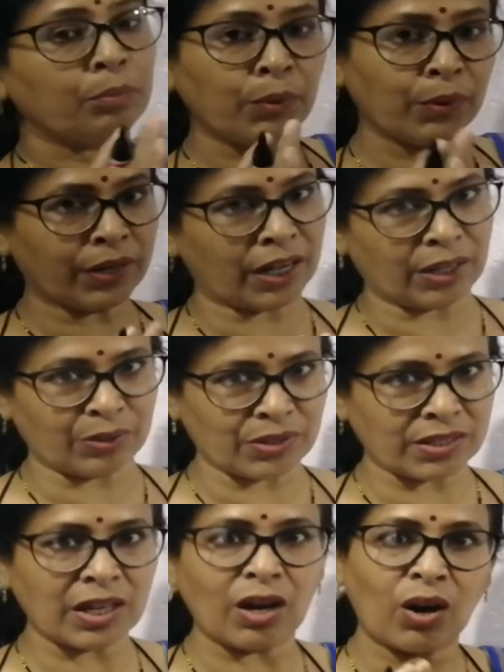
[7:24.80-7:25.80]

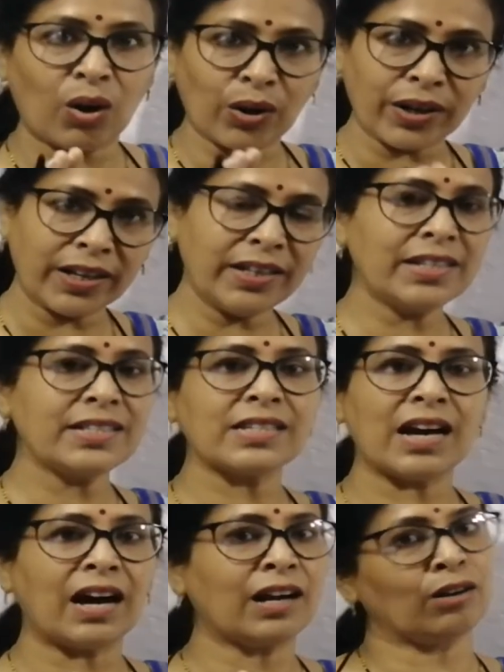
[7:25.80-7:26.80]
prokaryotes, the organelles
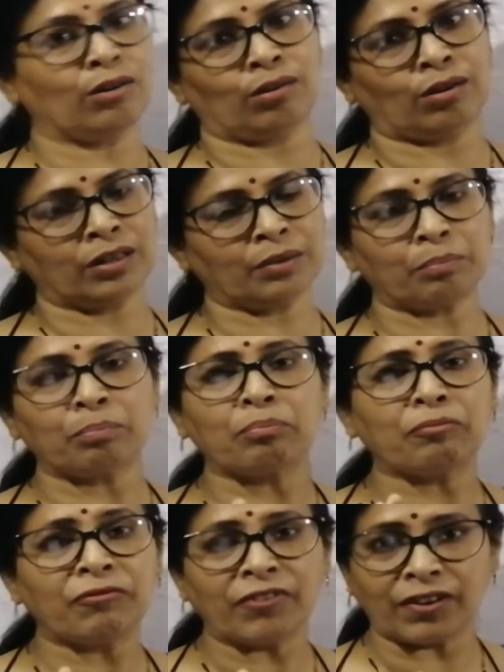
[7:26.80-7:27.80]
are not
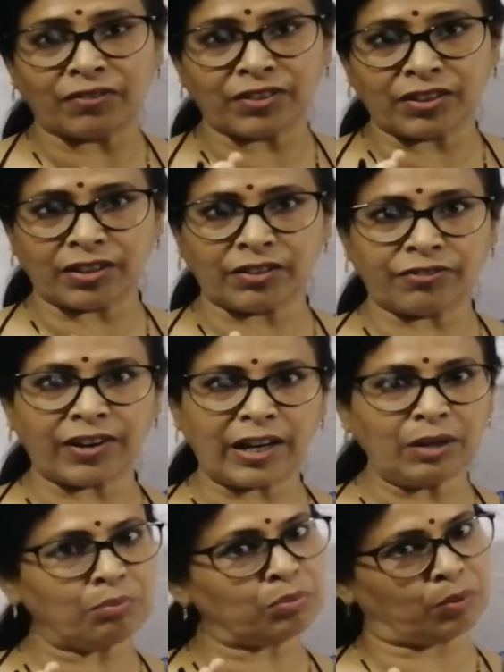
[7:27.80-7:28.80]

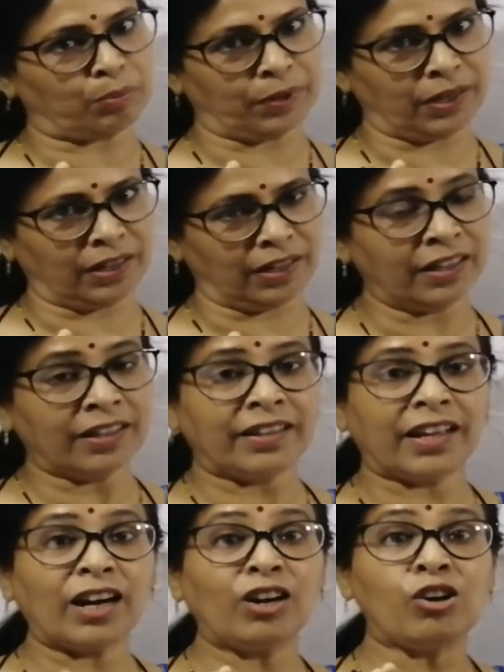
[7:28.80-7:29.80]
defined properly. They
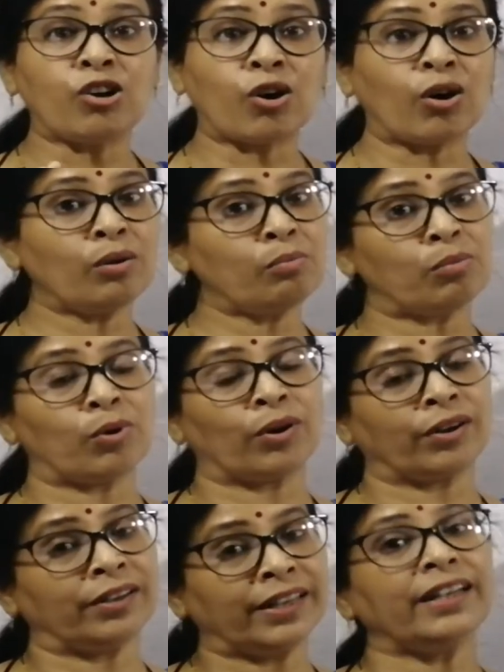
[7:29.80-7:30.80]
are
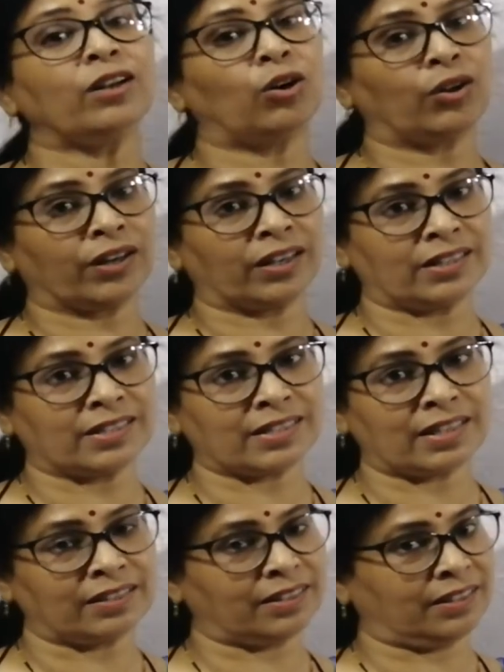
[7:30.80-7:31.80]
non-bonded organelles
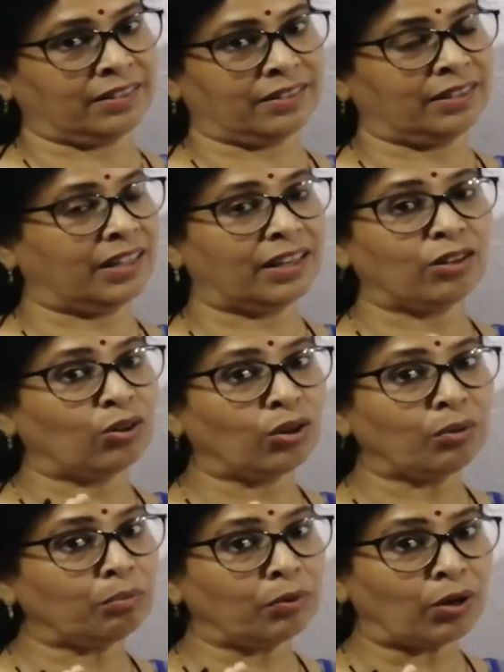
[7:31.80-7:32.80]
are there.
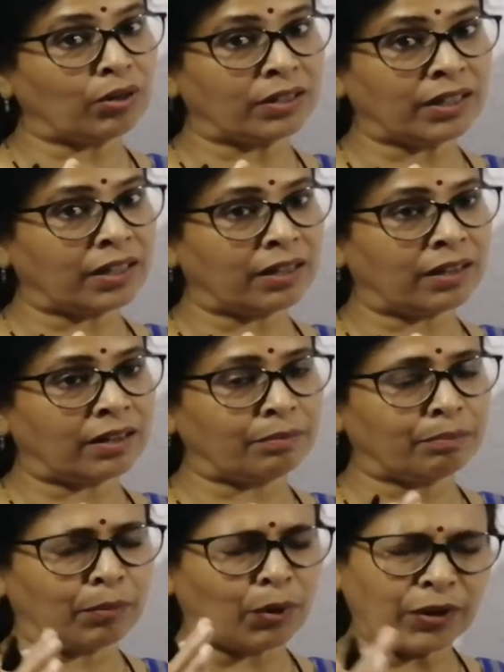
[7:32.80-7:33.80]
They are
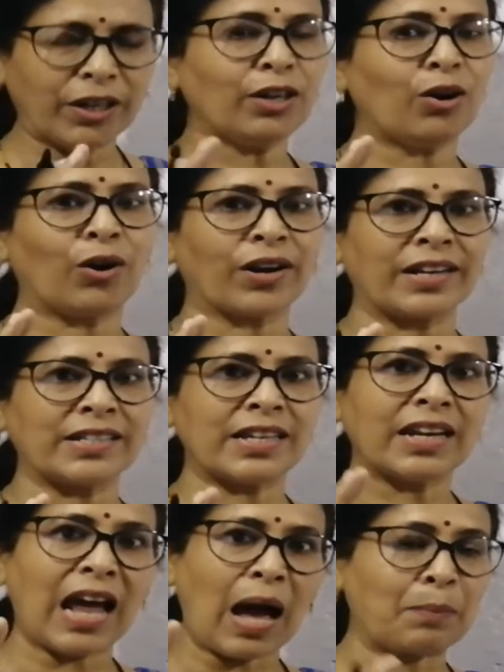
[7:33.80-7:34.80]
bonded organelles
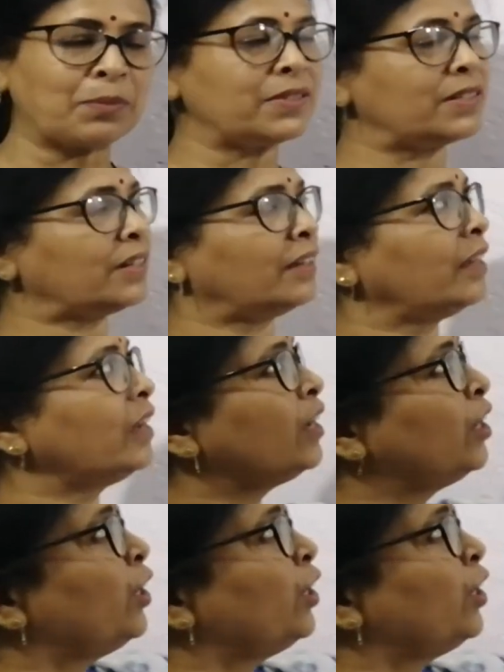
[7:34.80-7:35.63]
are absent in the